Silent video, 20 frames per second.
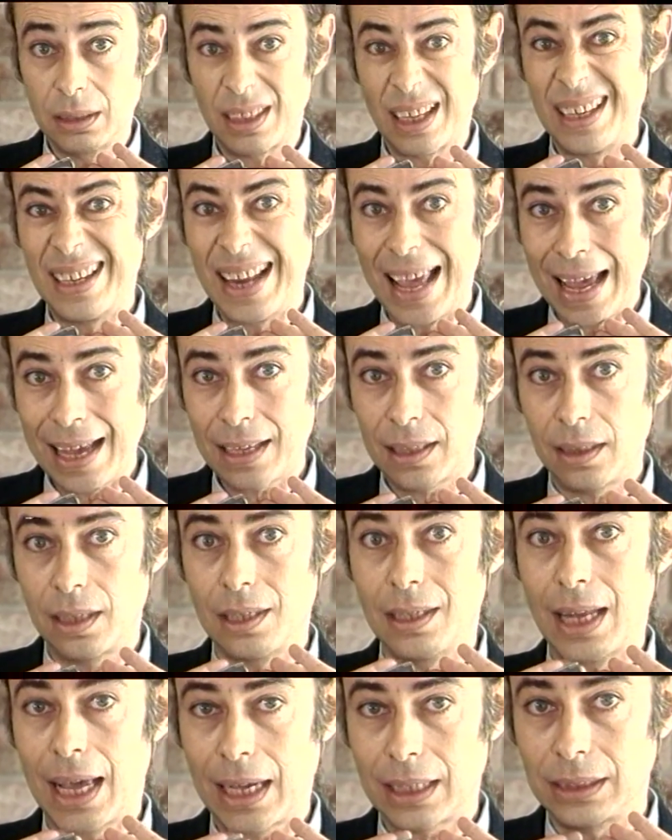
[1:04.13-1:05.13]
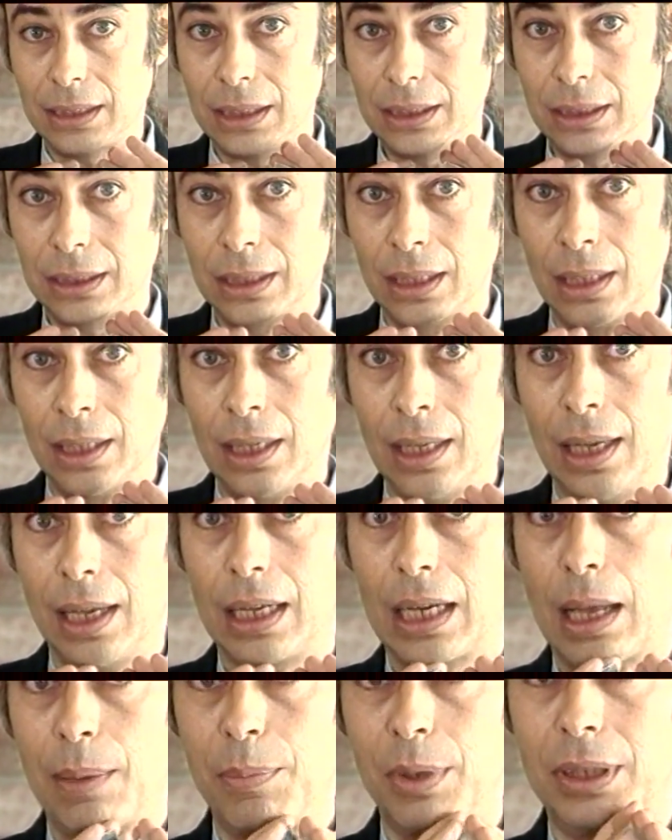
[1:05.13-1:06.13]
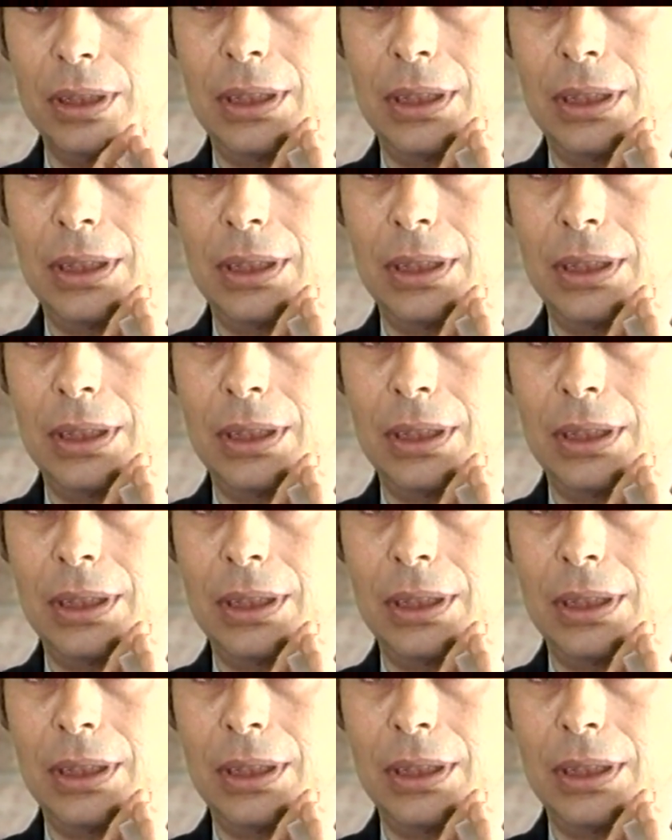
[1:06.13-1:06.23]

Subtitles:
the neck, the nexus. And I'm going